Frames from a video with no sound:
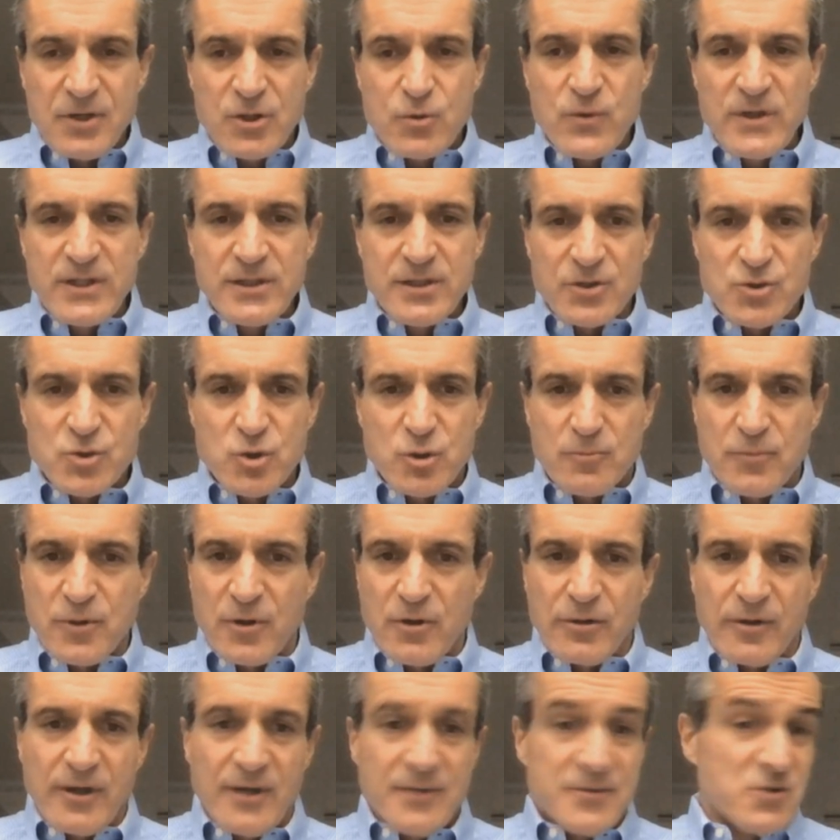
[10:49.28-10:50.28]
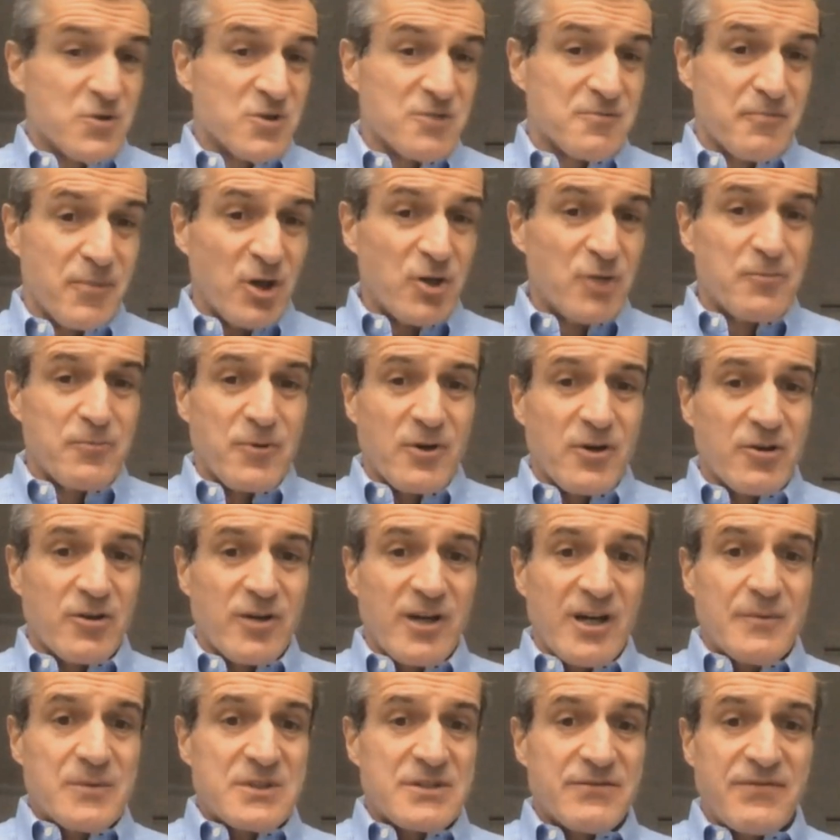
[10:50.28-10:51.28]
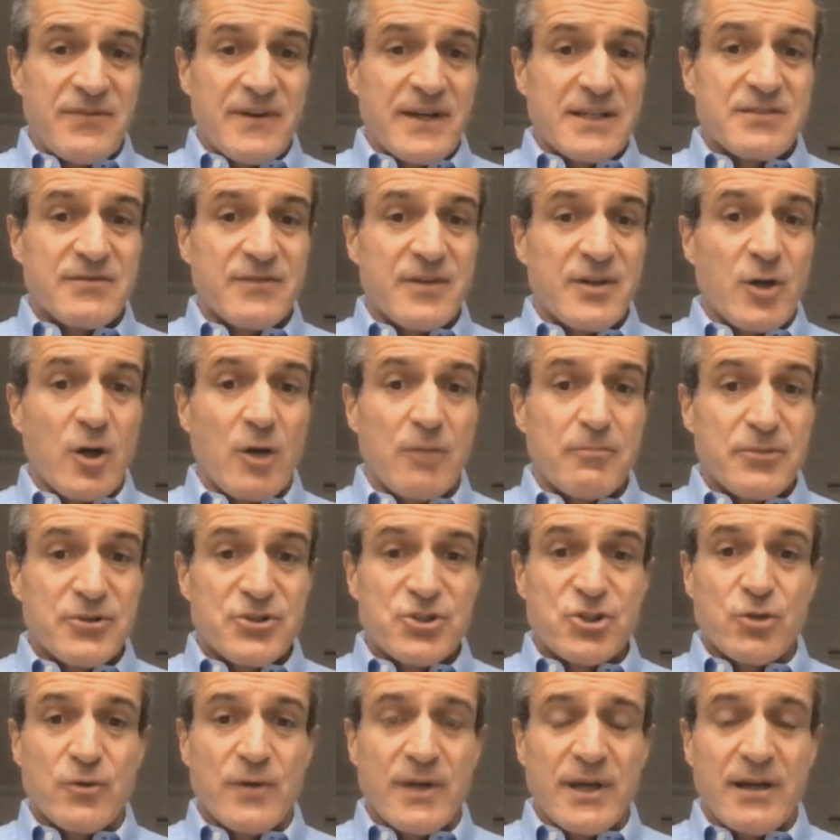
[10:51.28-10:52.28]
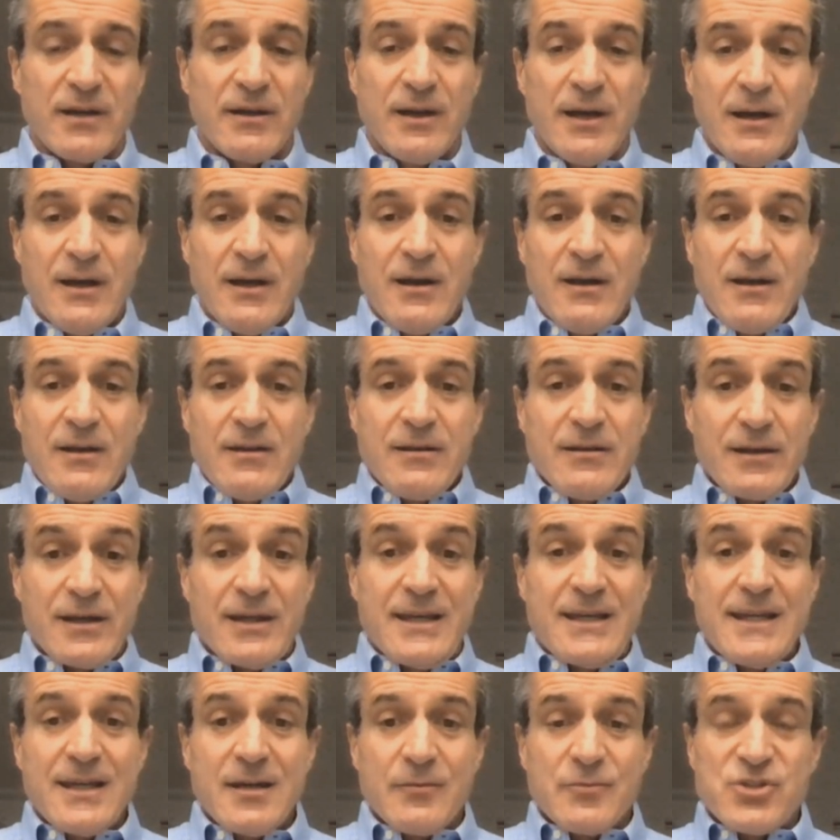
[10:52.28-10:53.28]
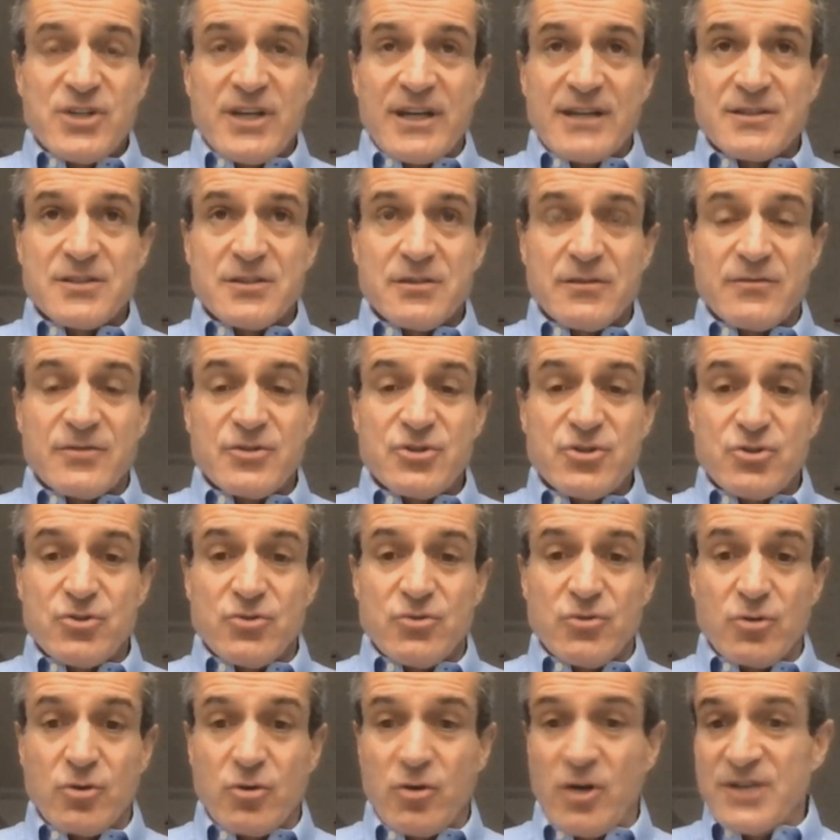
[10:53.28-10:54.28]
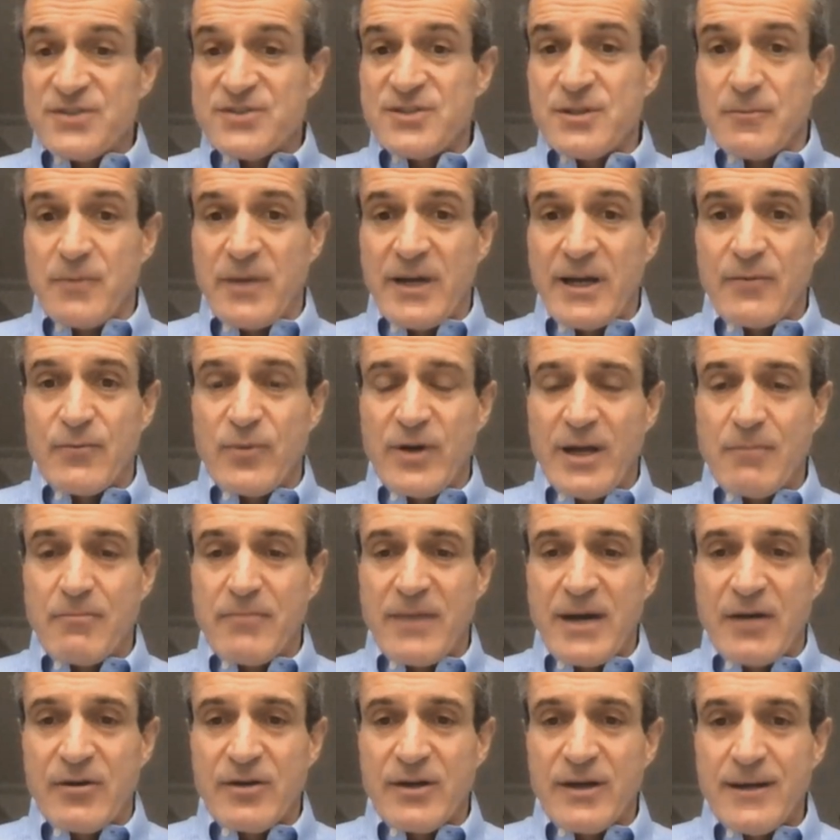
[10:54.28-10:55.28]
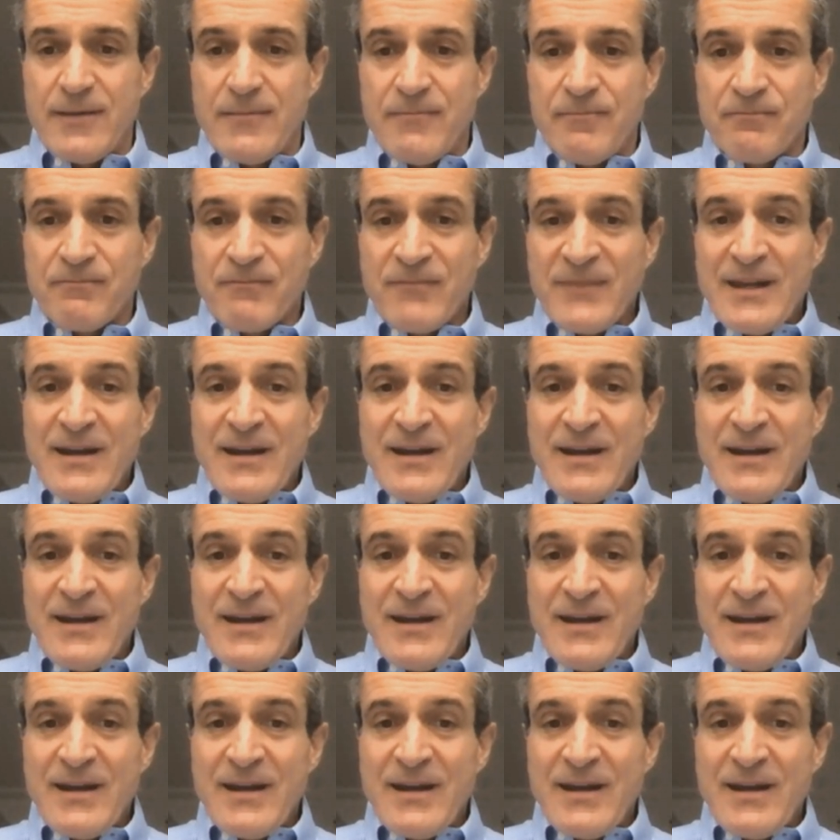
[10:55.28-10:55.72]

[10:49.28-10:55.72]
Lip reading: between the two programs, because both programs effectively are pursuing the key objectives to cross the blood-brain barrier